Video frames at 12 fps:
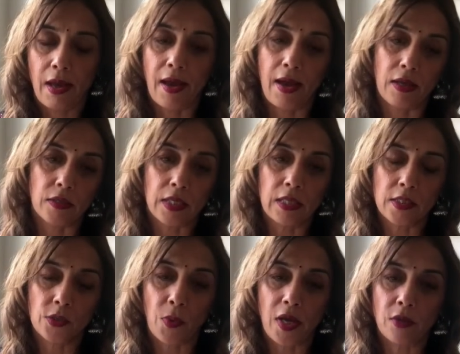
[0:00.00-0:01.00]
And in
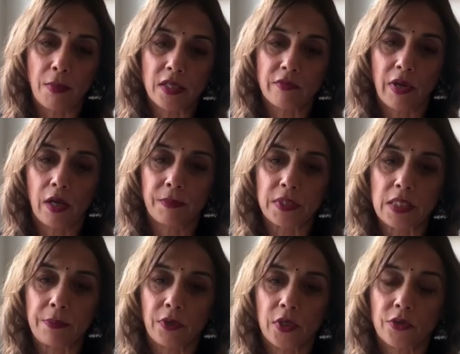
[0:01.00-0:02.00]
this way, you may develop a
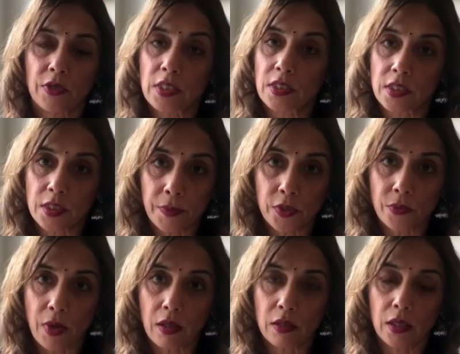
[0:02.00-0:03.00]
deeper interest in
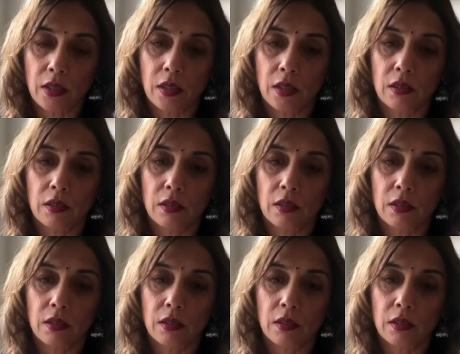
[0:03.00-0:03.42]
spirituality.